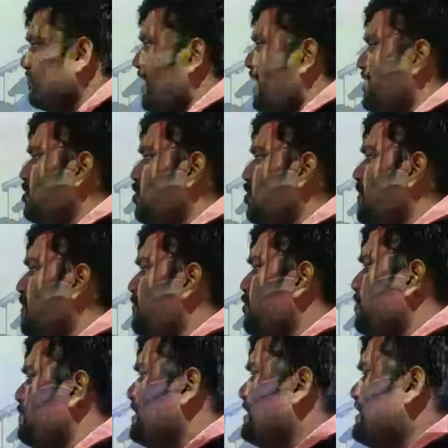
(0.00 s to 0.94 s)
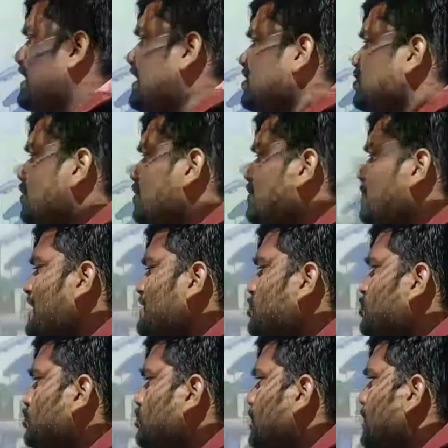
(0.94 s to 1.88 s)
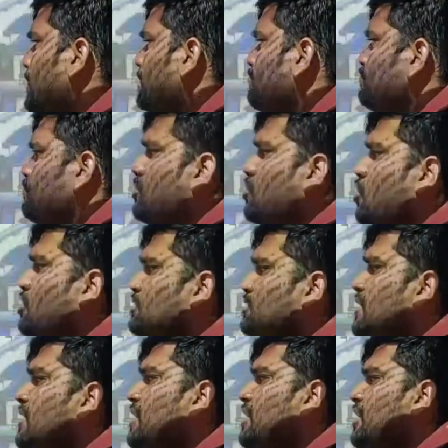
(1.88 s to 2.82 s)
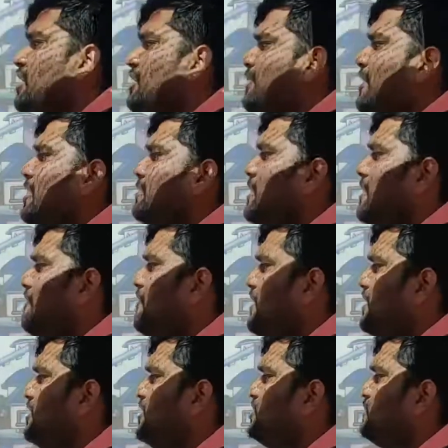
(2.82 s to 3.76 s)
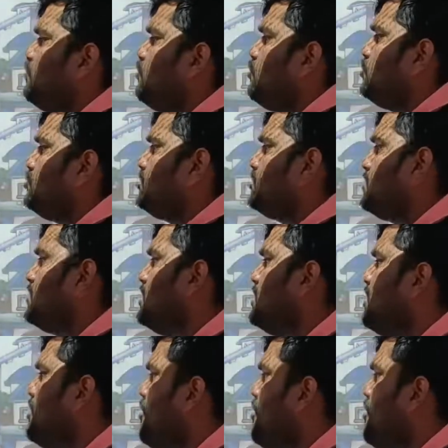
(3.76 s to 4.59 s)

I knew him from the days of my youth because he made my father's boots.